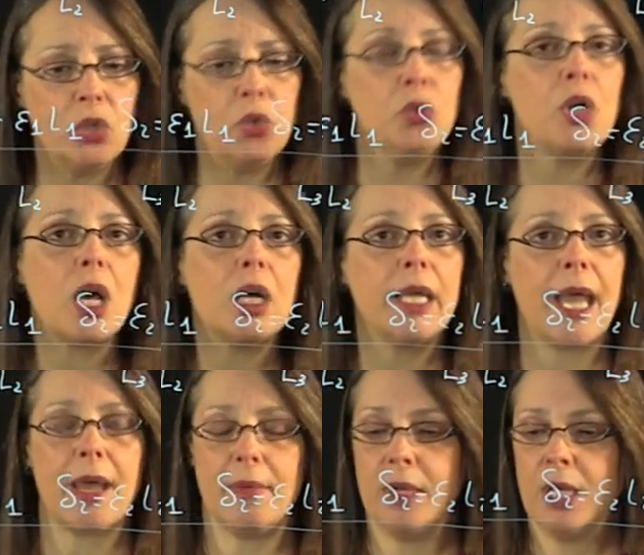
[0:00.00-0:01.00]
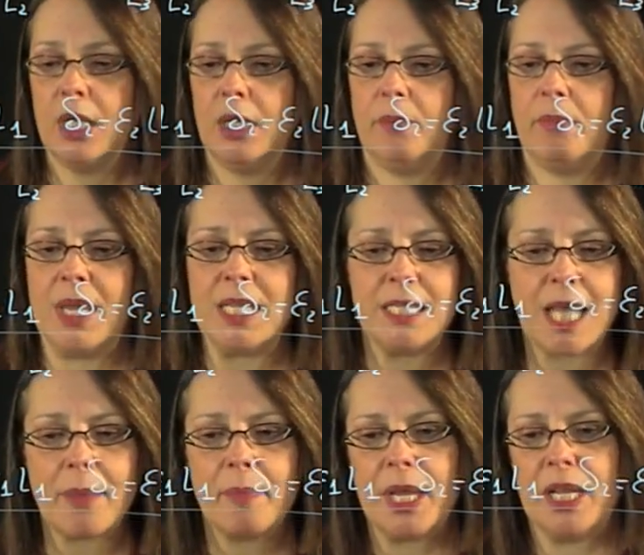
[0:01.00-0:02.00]
do not get messed
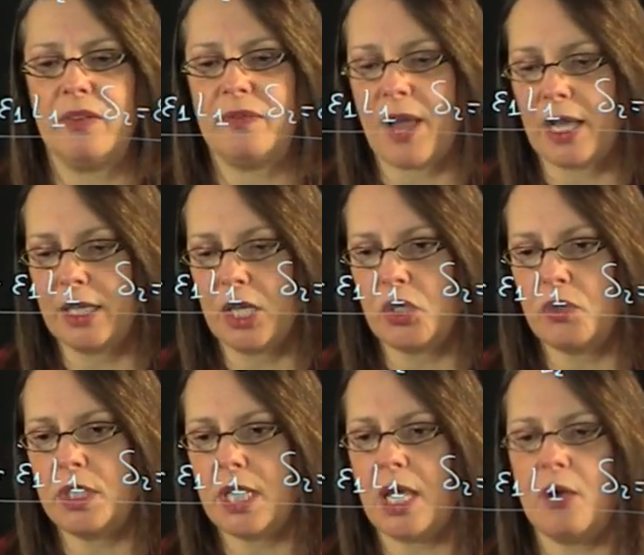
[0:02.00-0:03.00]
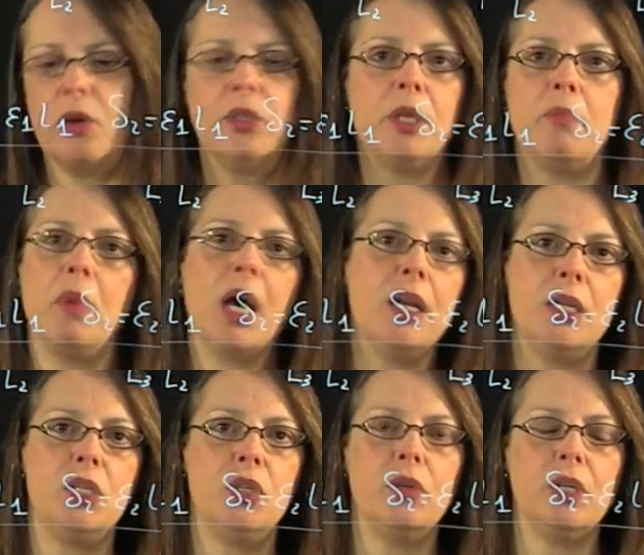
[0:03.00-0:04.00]
up by the fact that you say, oh, the bar
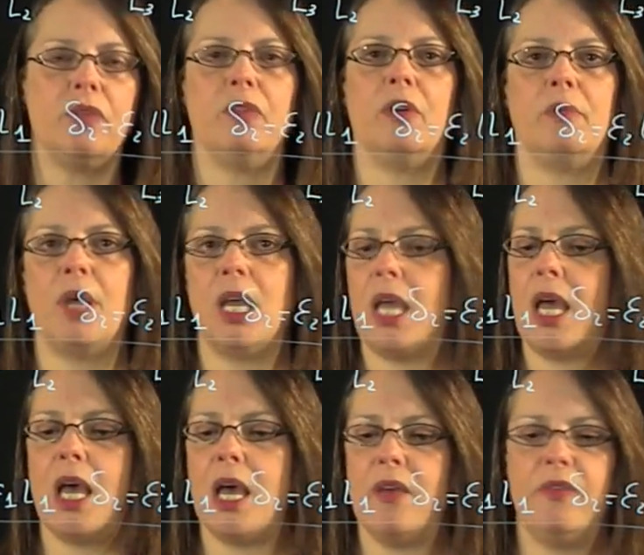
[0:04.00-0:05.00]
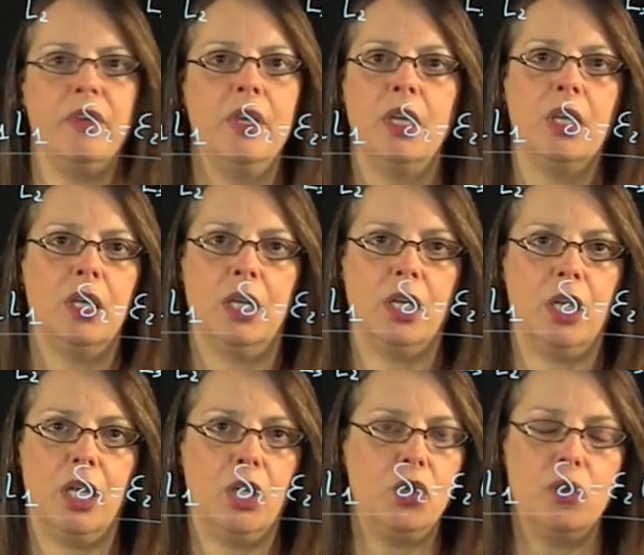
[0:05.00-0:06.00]
is uniform. I have
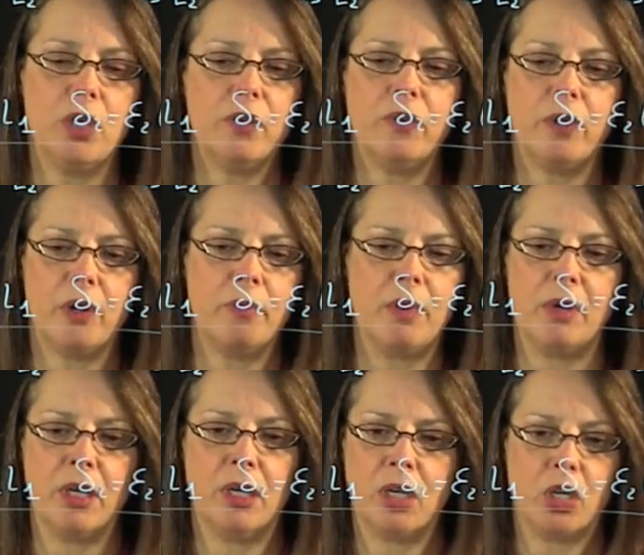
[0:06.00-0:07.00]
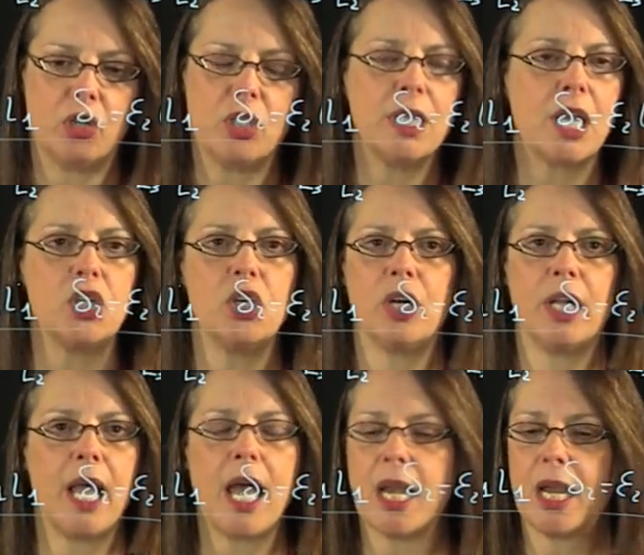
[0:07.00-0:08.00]
a uh, uniform uh, cross-sectional
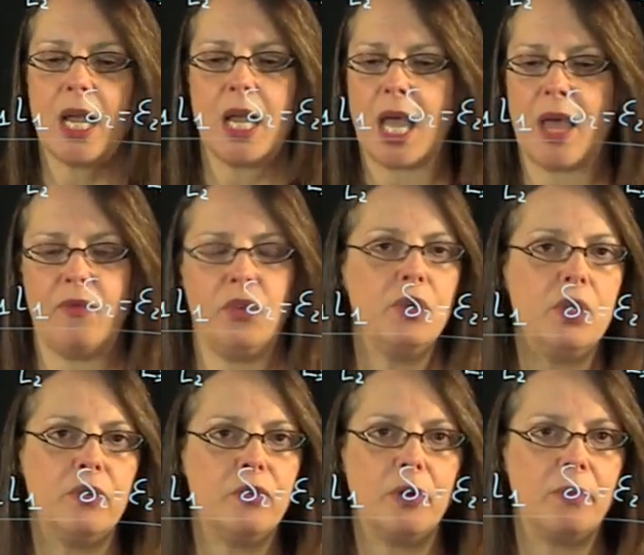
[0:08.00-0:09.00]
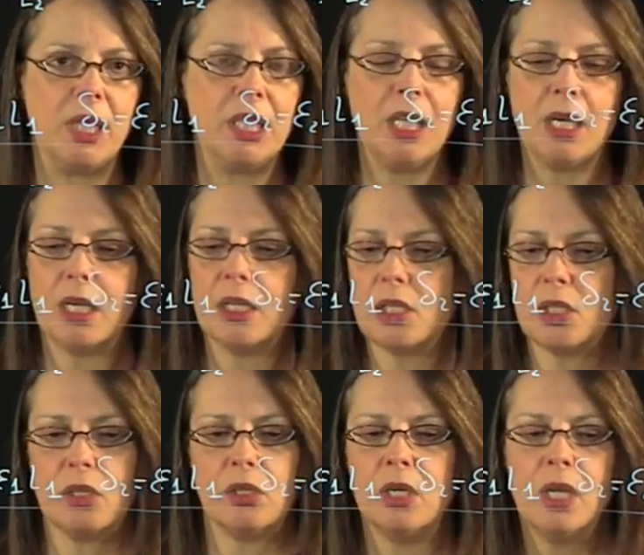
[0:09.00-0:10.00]
area, I have uniform material,
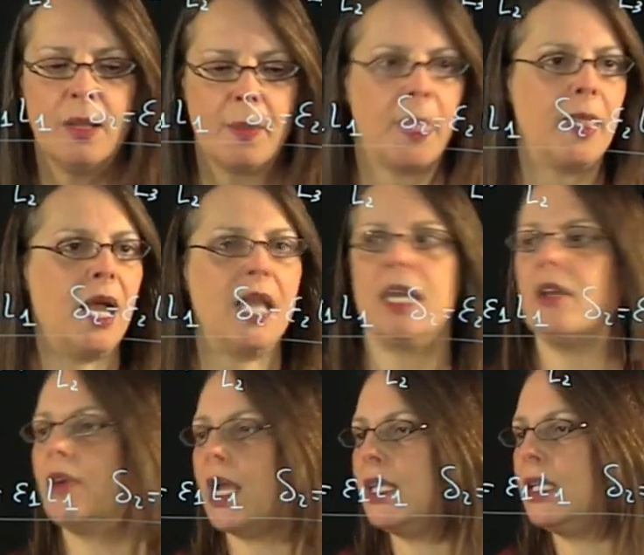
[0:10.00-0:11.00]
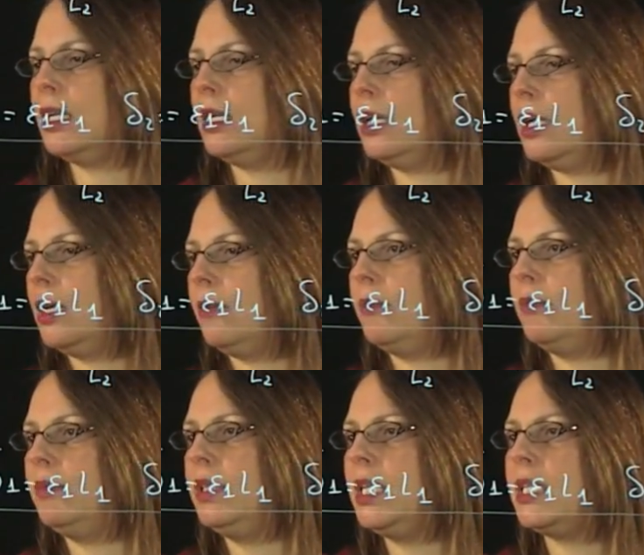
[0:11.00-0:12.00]
so I can write uh,
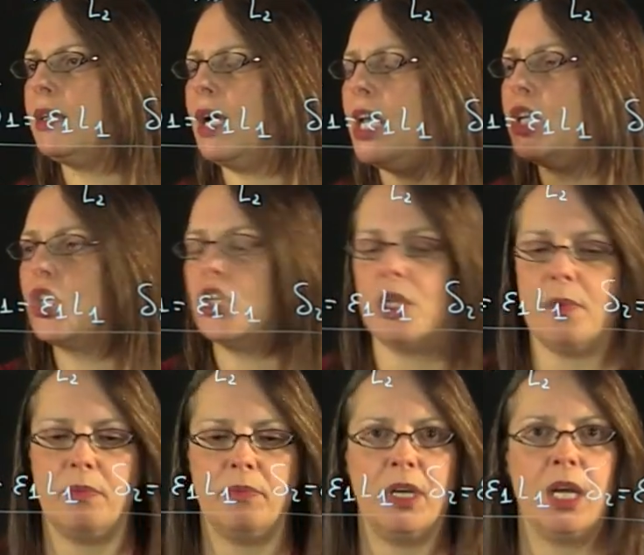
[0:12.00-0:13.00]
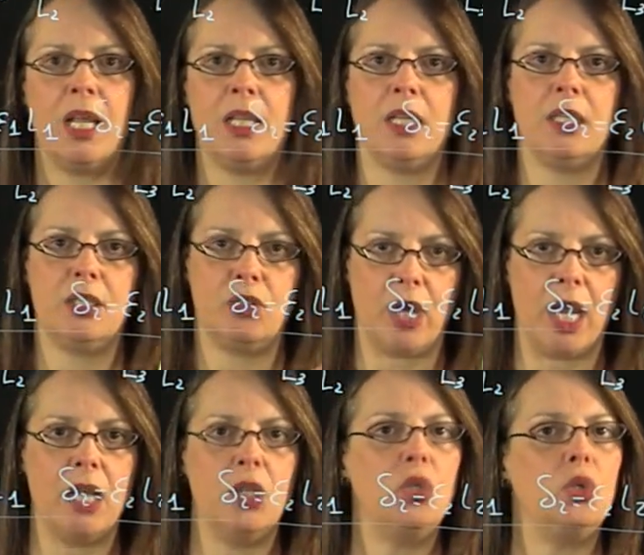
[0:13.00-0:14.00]
this relationship relating
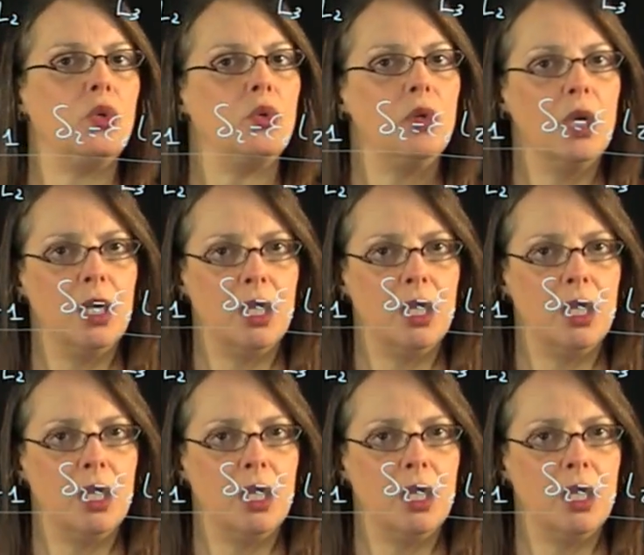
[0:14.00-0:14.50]
strain to